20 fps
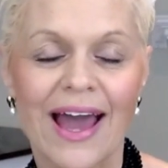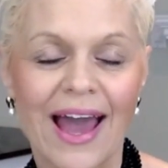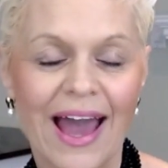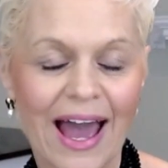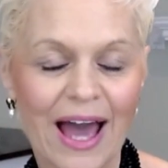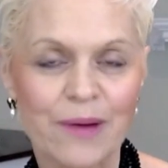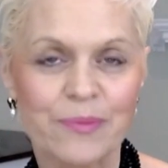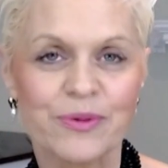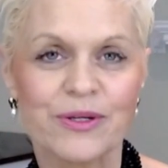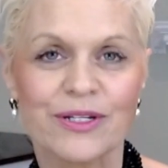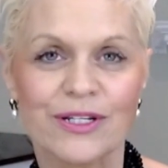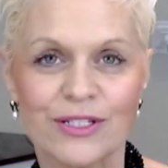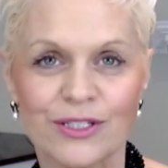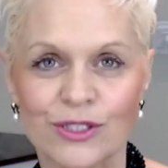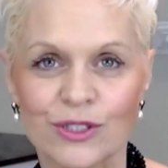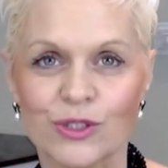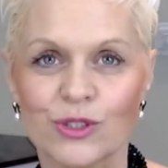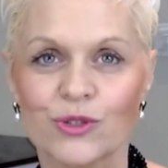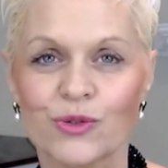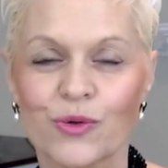happiness
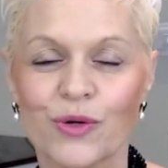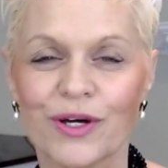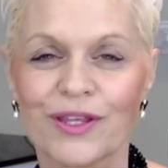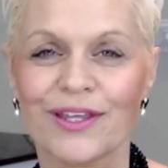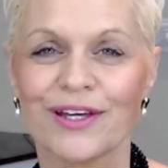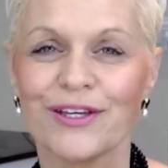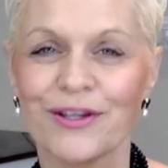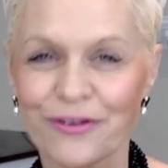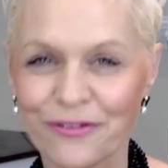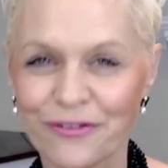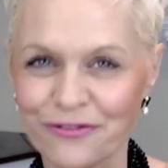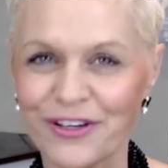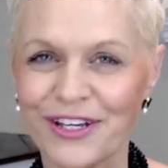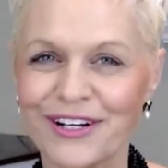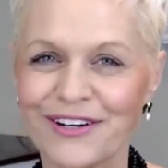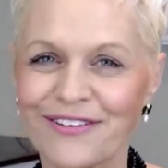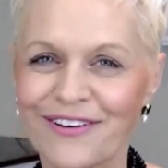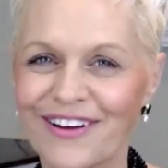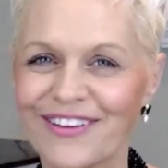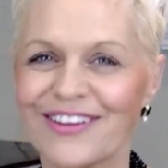and joy that your feet
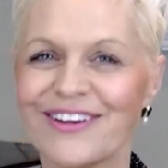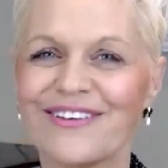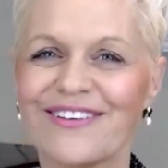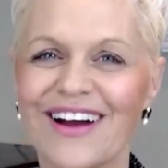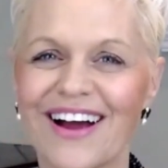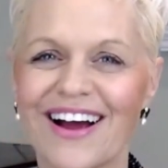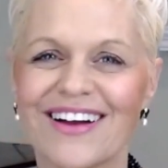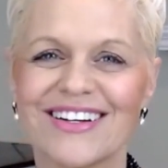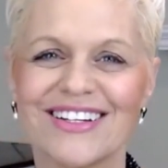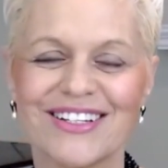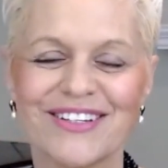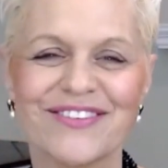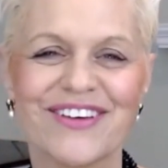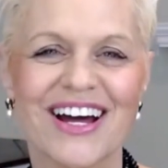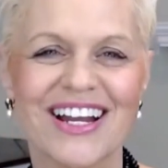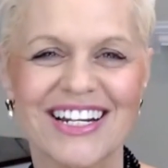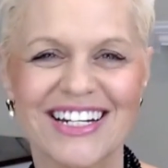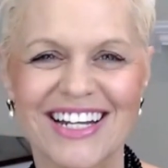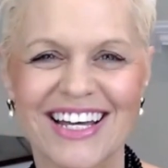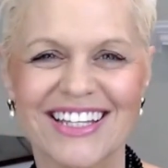are on the ground and you've
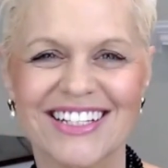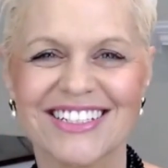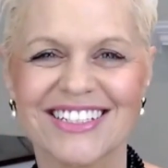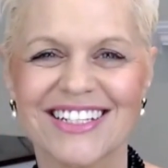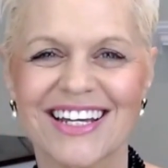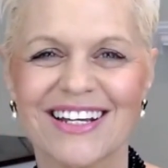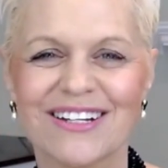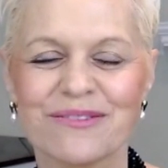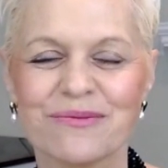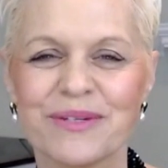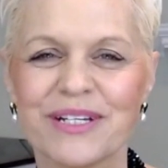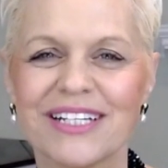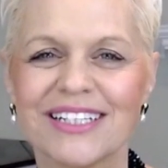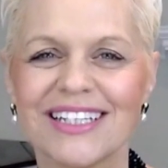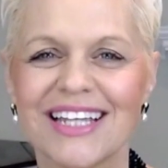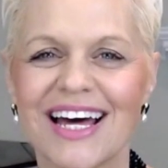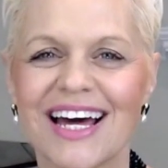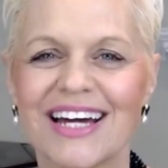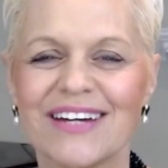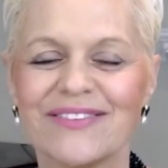got another day to be
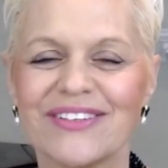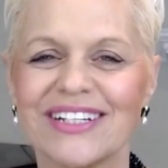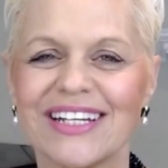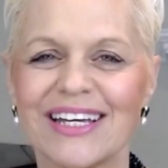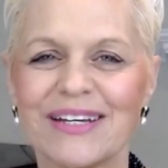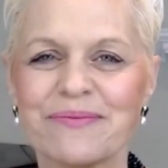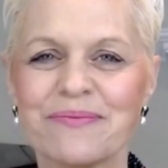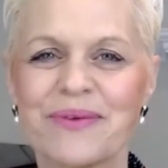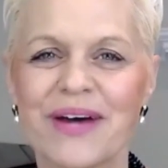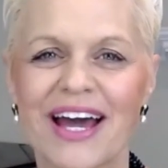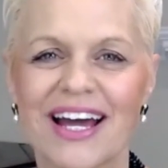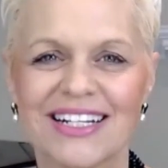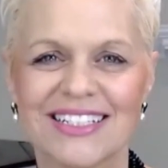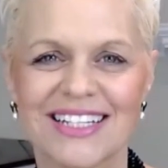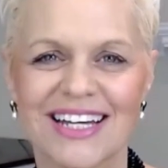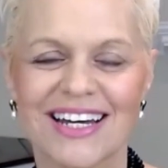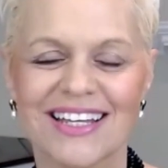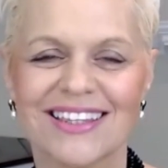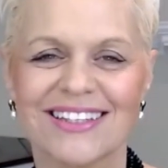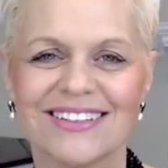alive and impact
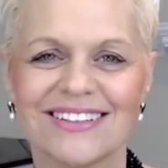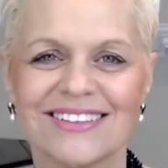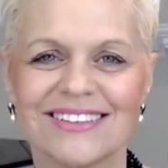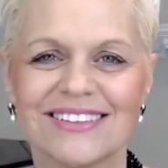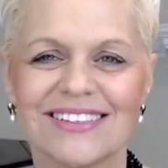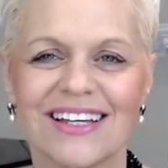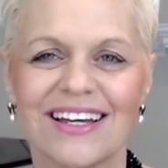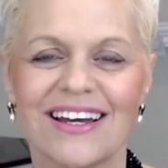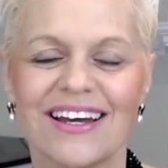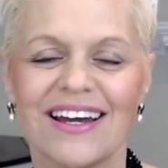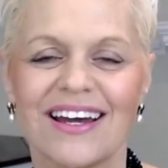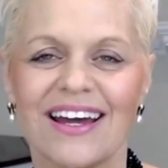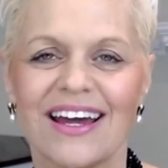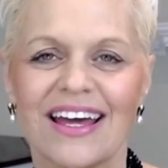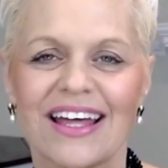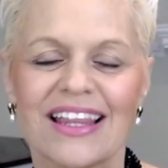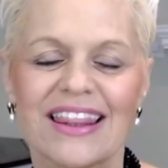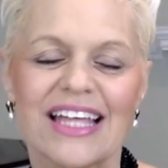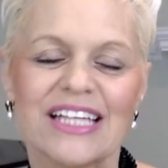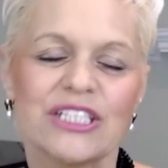others.
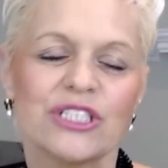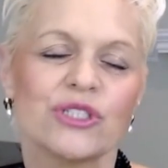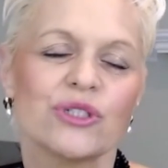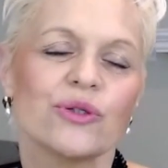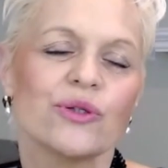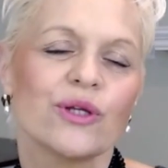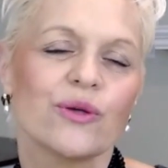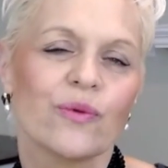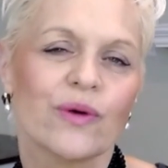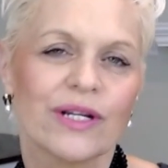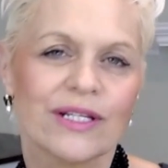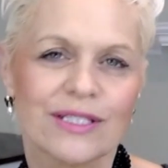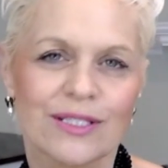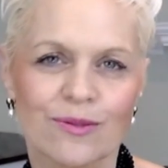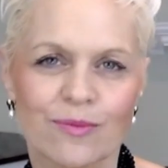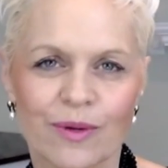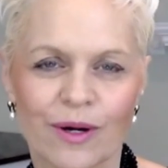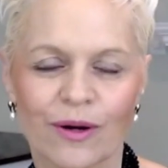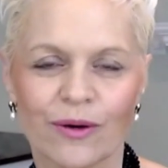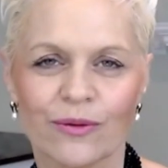That's truly what it's
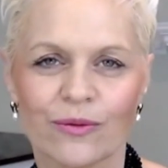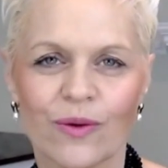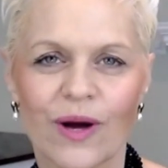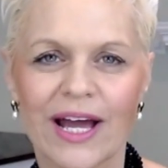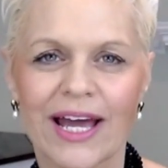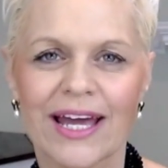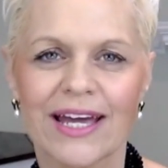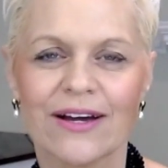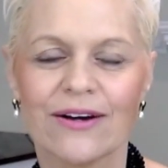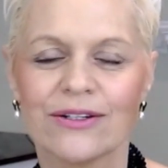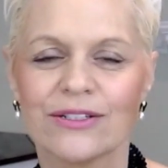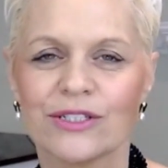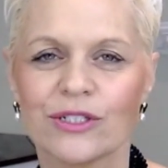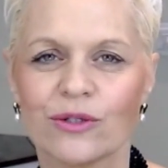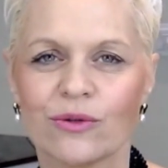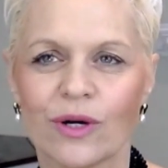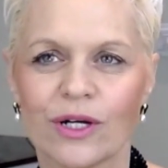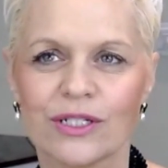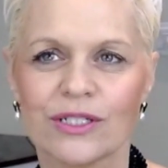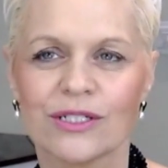about. Why hang on to
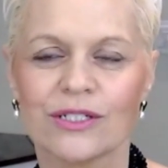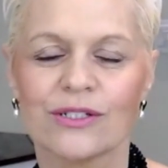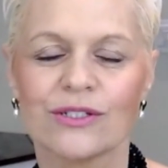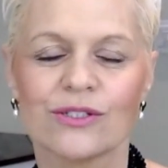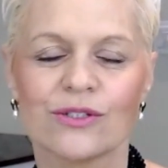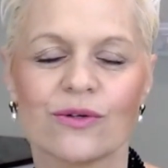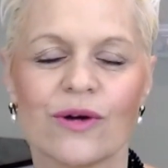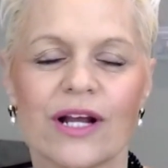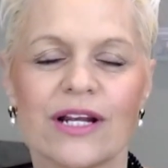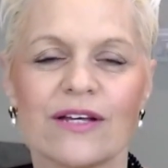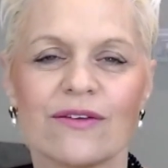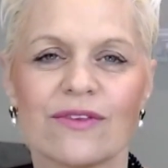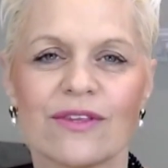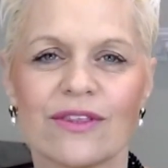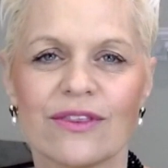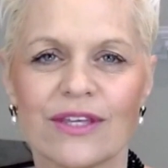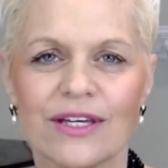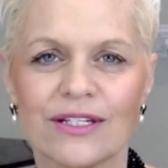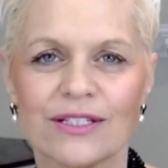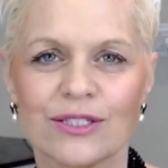grudges or any of the
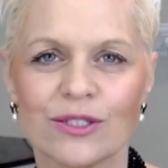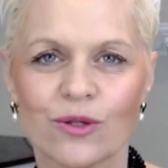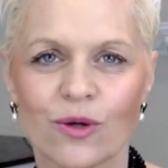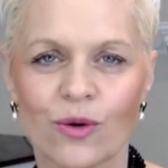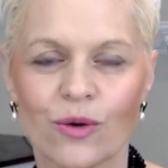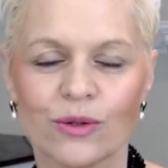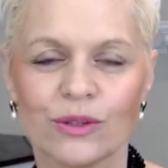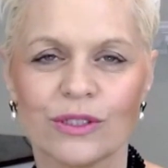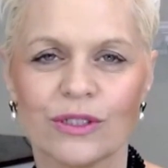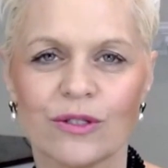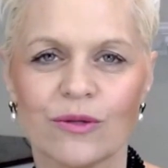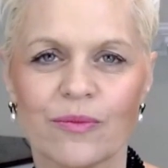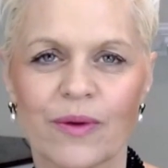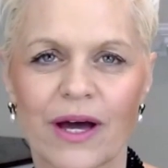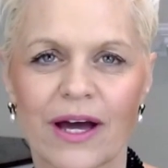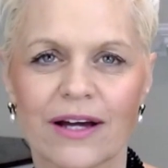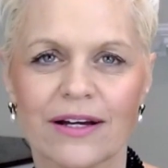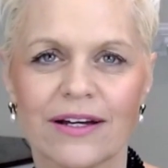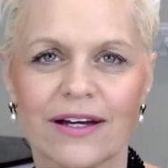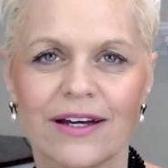things that are holding you
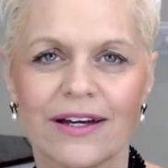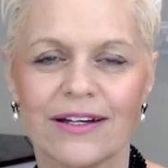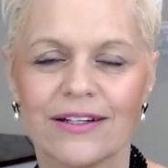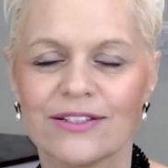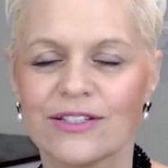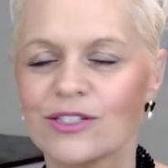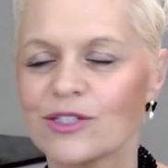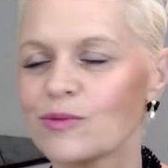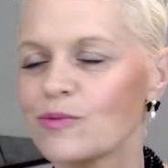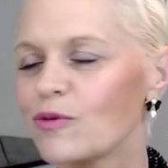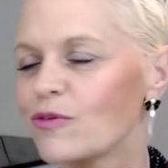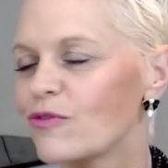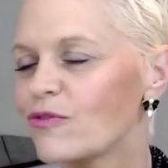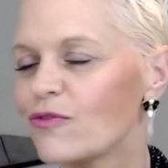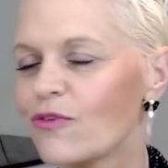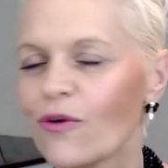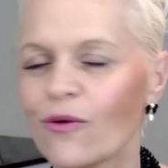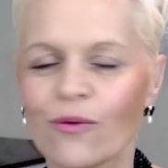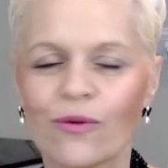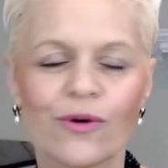back? Just move
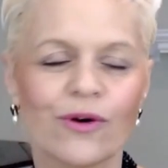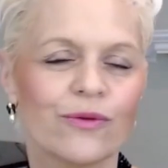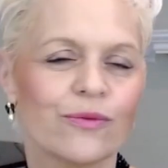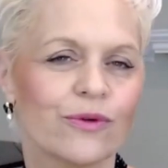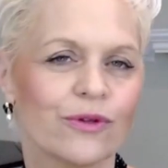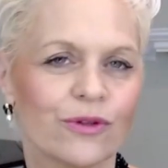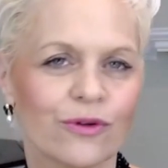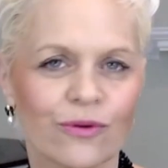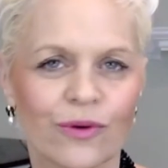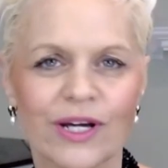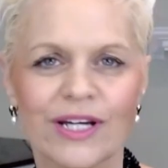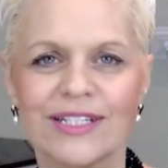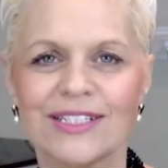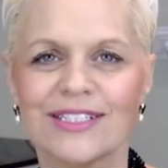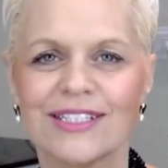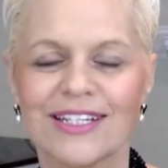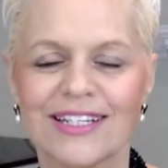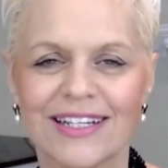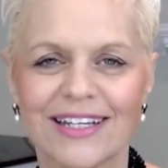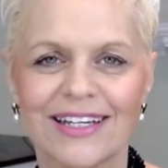forward with
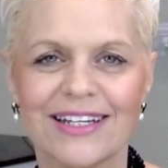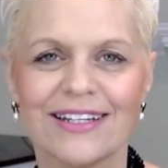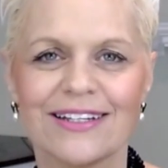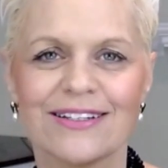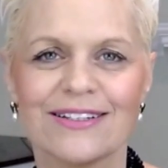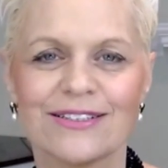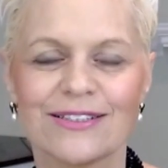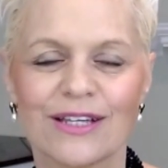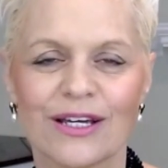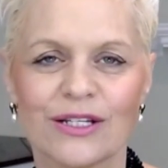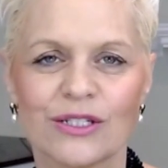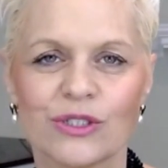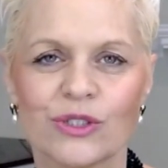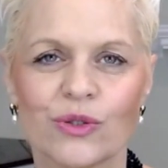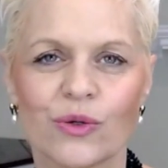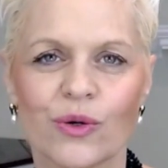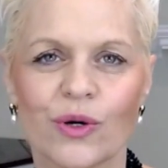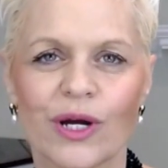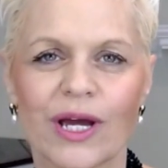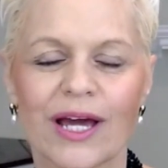grace and ease and
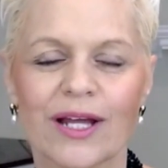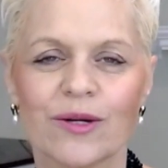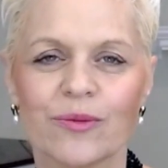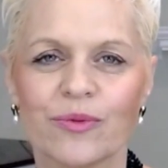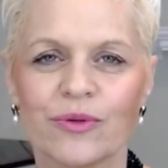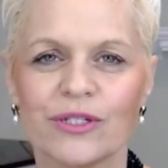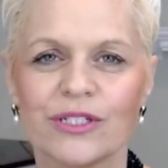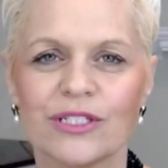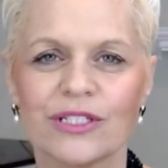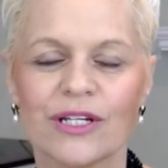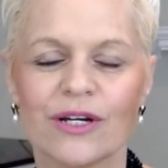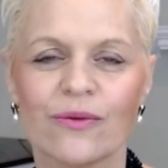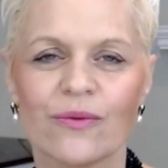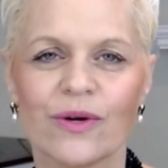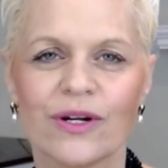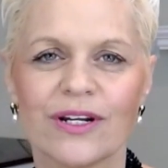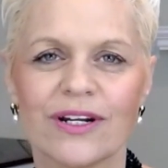joy and appreciate one